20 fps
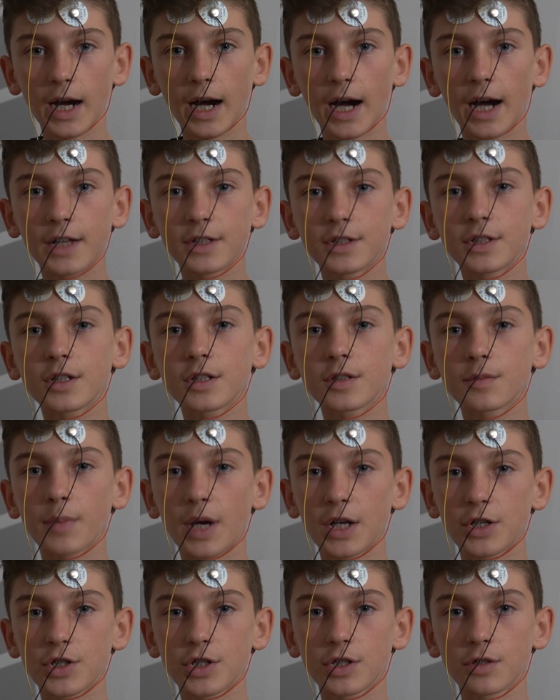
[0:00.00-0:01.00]
I didn't
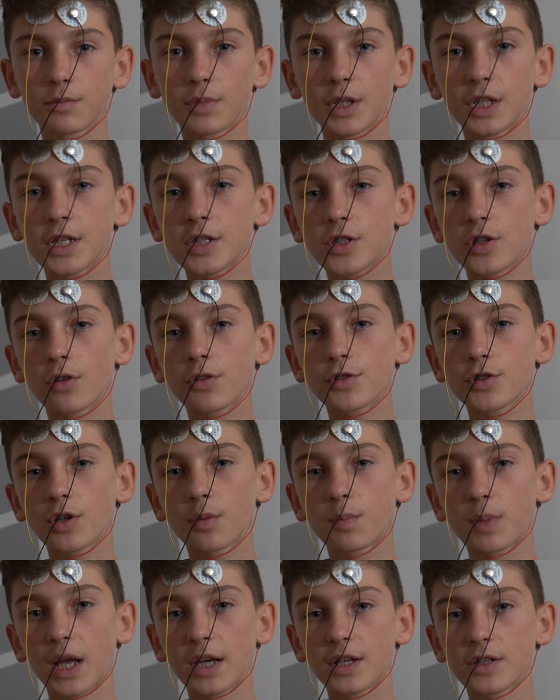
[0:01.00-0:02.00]
mention, but this also
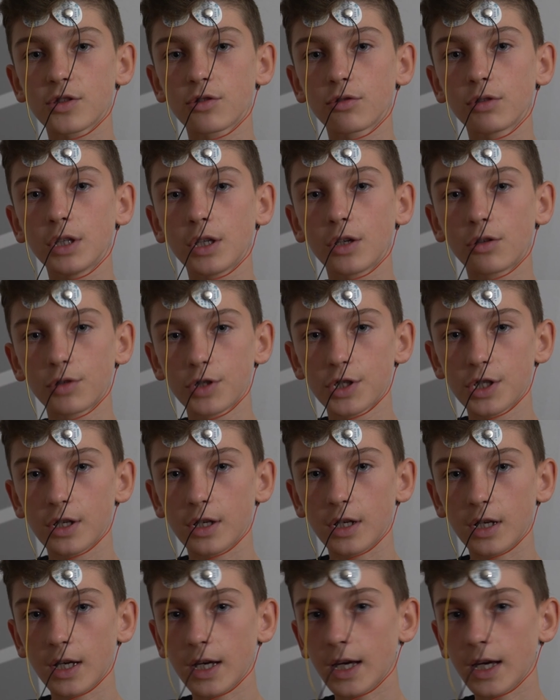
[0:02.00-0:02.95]
applies to EOG.